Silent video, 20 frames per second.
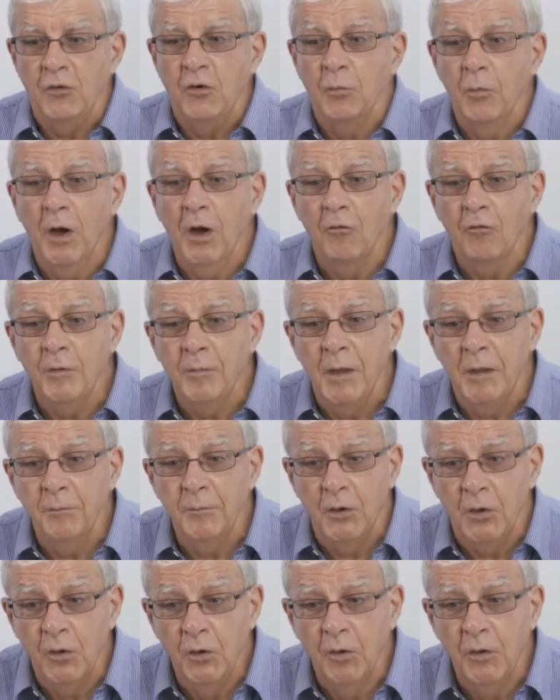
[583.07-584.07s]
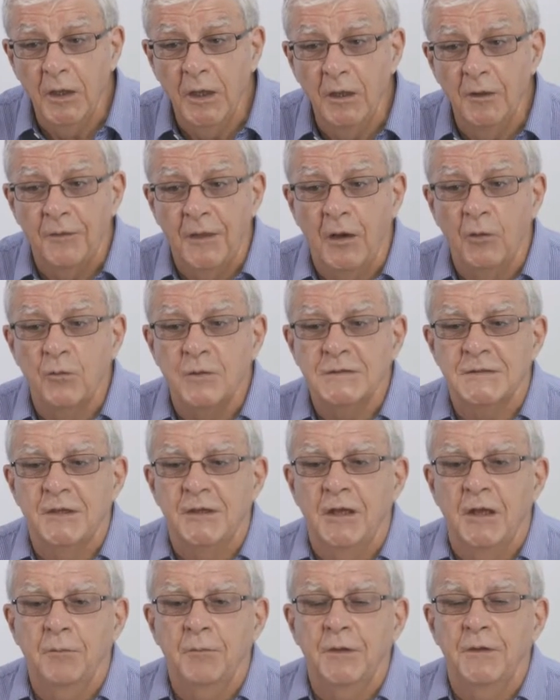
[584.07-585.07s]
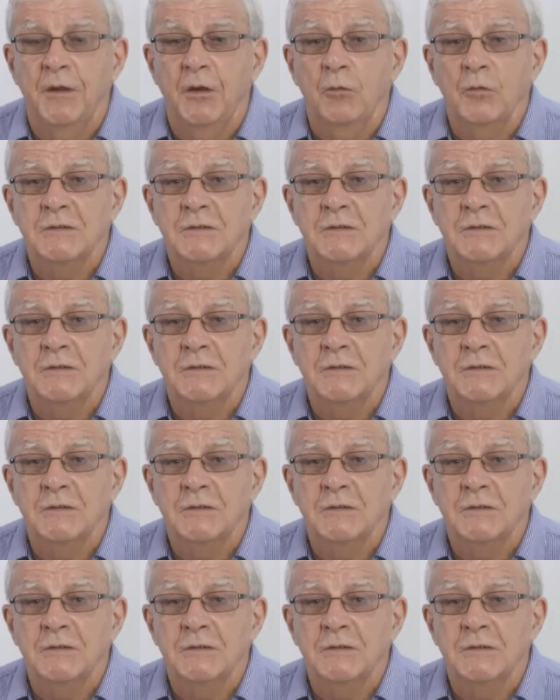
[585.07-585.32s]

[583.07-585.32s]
you might remember earlier that was the number that